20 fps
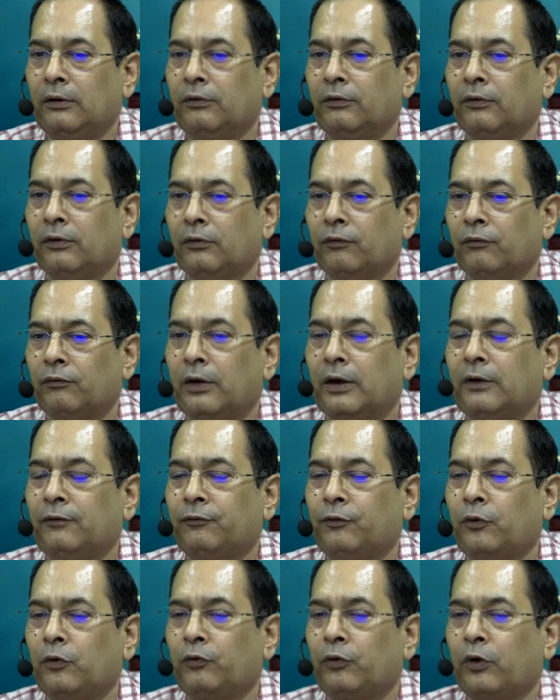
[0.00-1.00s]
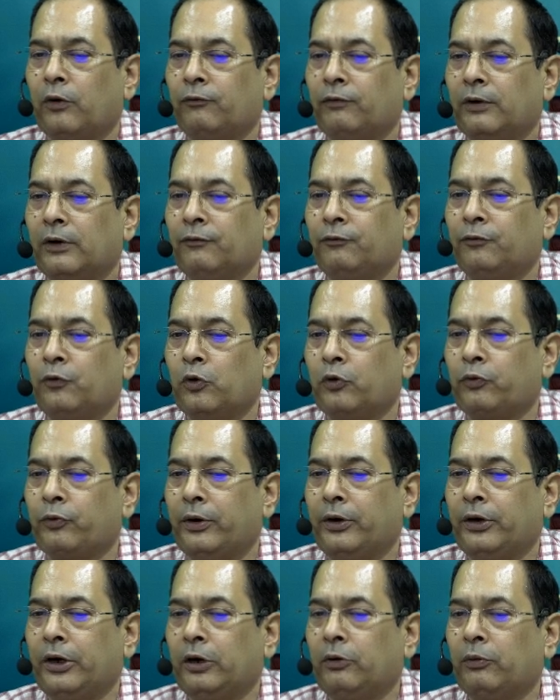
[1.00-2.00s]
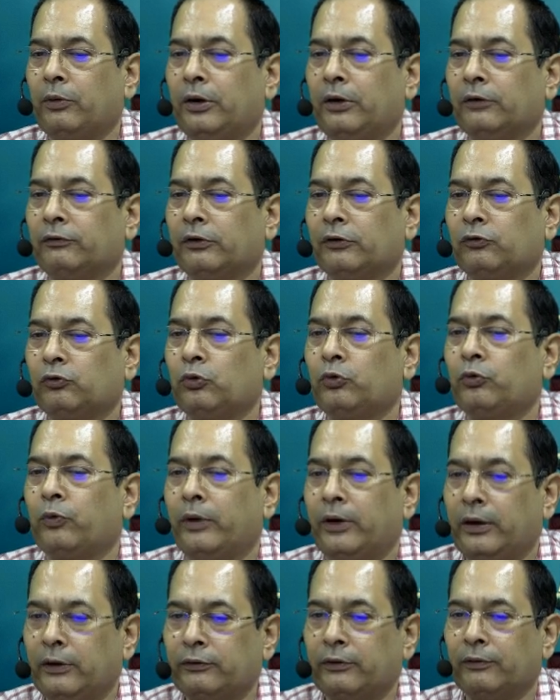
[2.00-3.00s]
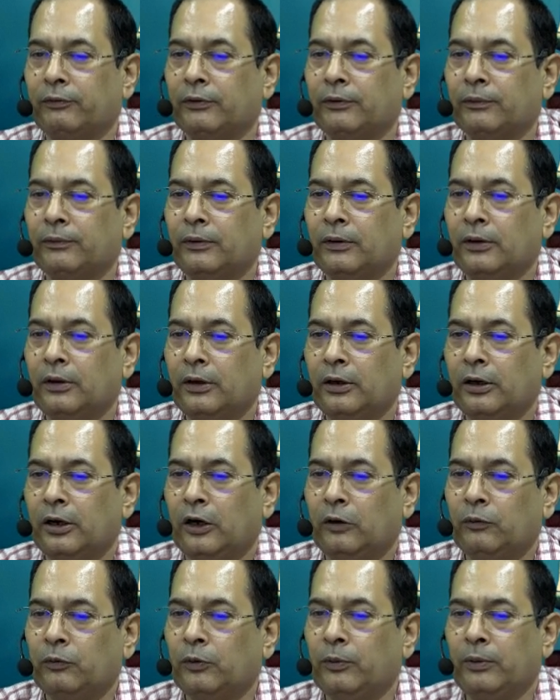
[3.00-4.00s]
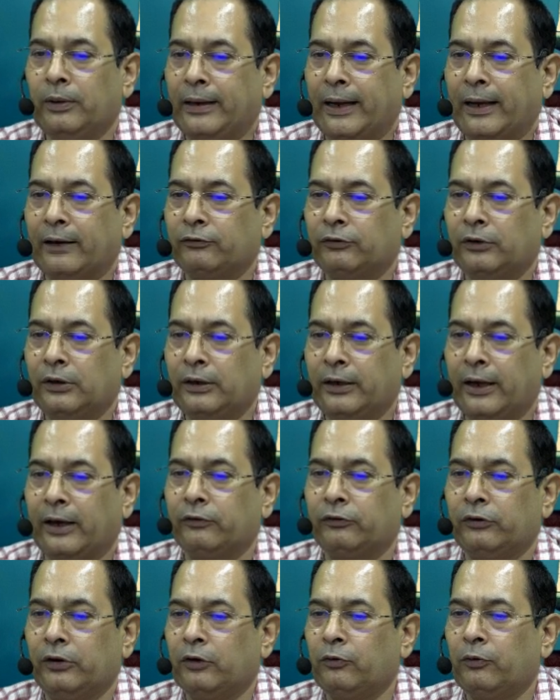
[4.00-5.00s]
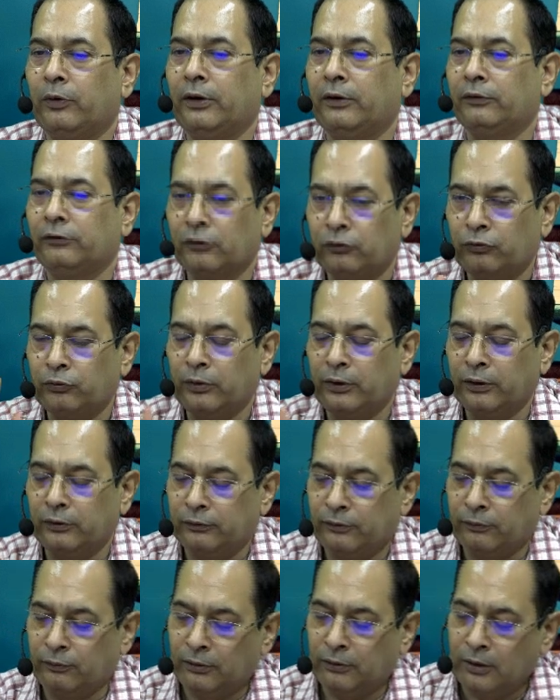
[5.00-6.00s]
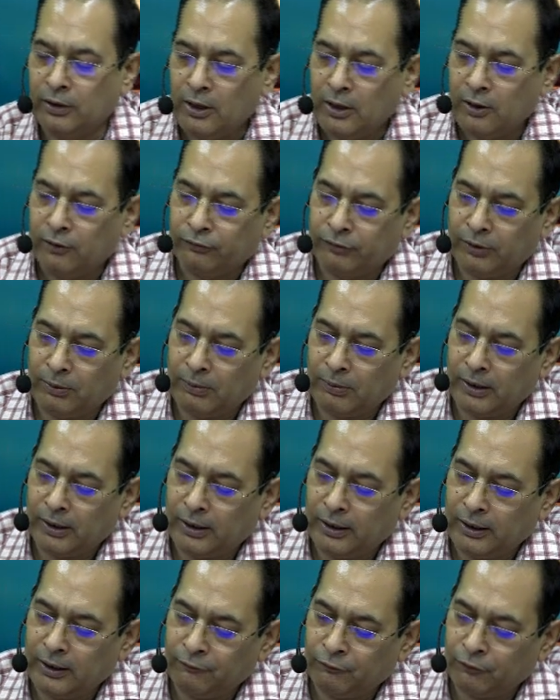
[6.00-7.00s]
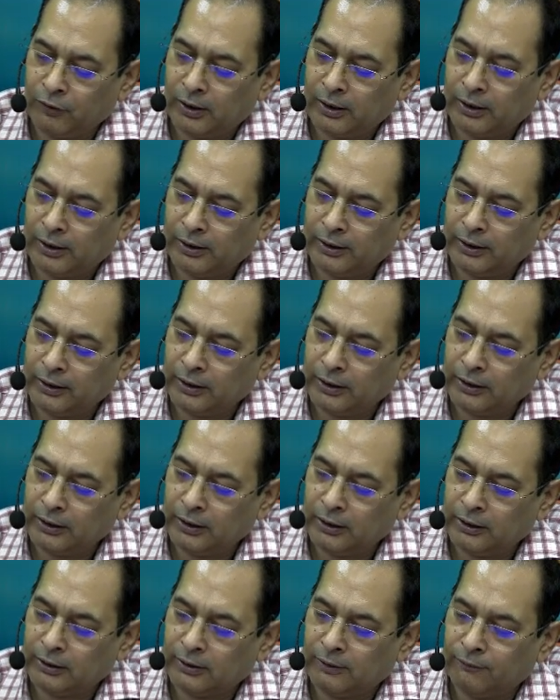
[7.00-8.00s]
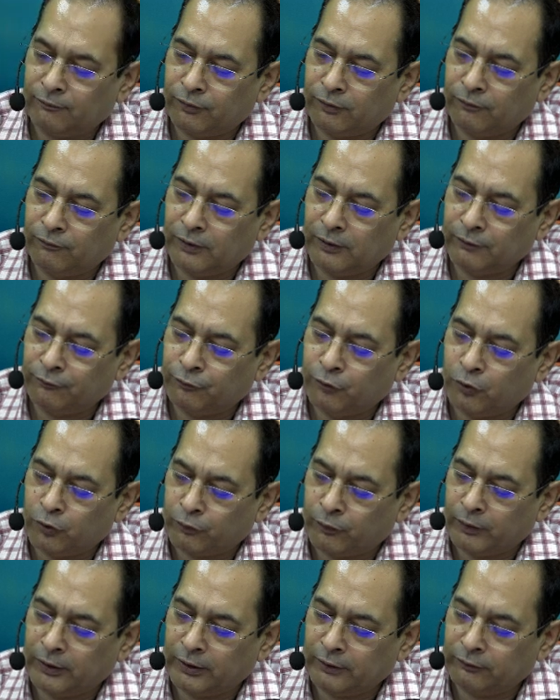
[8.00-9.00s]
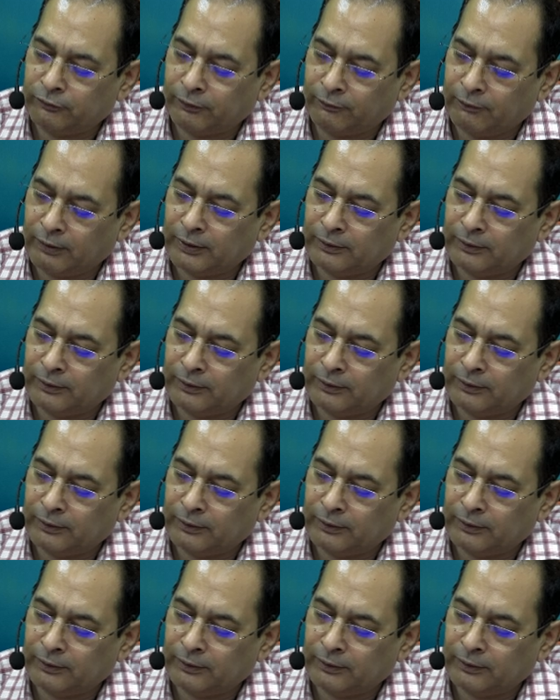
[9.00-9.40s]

from 1/4/2026 to 27. It would be taxed in tax year 26-27. Similarly, if you are earning any income from 1/4/27